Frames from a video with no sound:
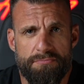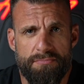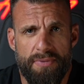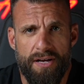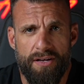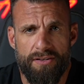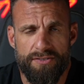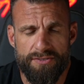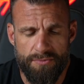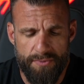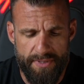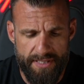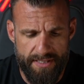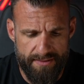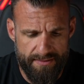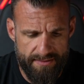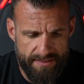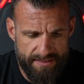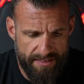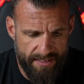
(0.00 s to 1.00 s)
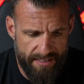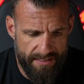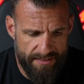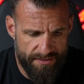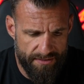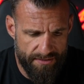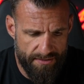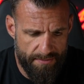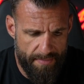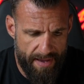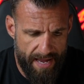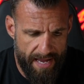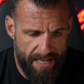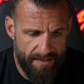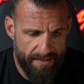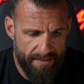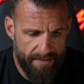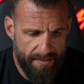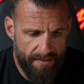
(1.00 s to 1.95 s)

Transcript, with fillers: bell so we can stick it to the man.